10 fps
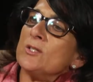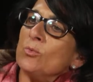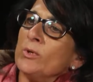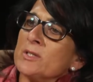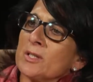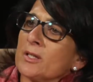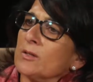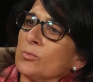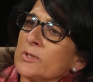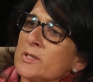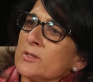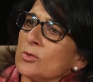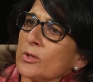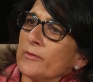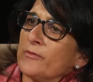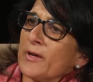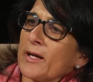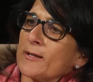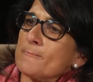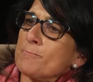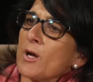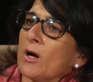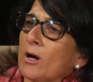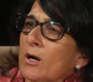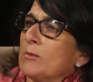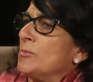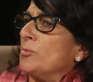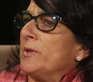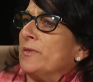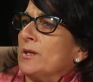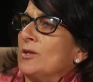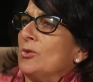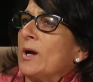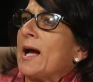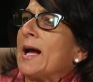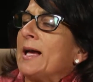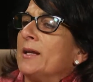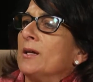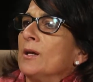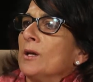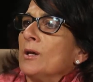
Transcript: And so what's the sort of aha moment that you had